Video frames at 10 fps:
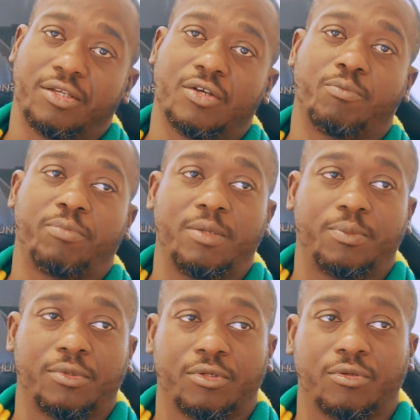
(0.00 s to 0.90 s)
You know,
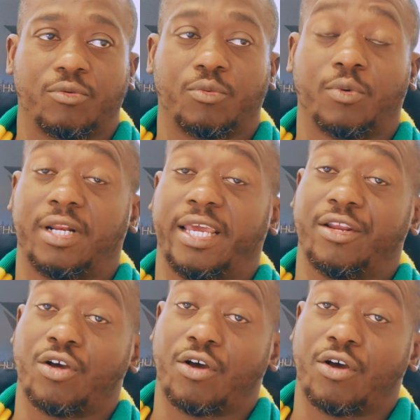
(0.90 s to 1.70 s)
people were laid